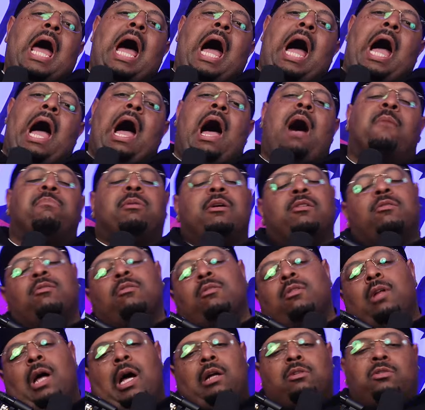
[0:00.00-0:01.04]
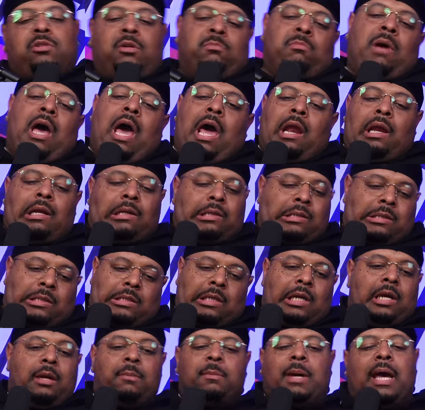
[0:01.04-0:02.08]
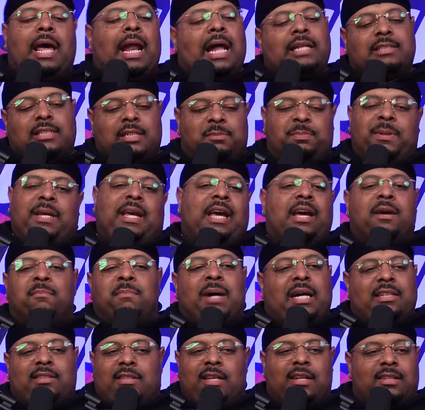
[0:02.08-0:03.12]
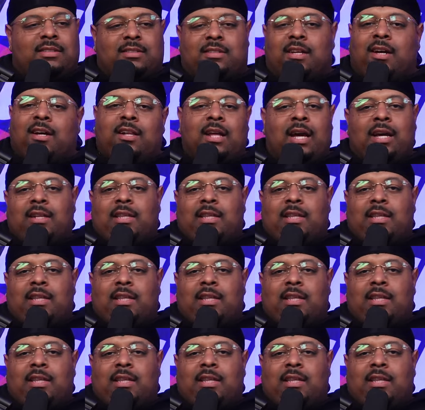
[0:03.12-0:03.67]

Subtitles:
I've been doing a lot of traumatic shit, man. No, I just be getting my dick sucked like